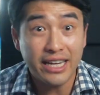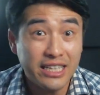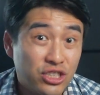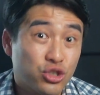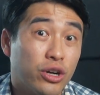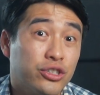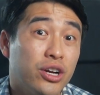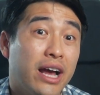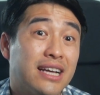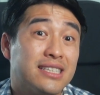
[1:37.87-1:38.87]
Each structure
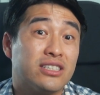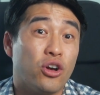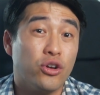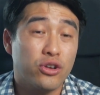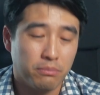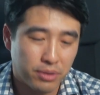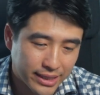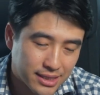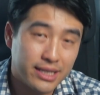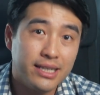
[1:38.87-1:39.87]
has its own
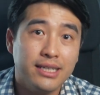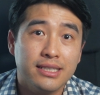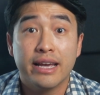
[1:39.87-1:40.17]
complexities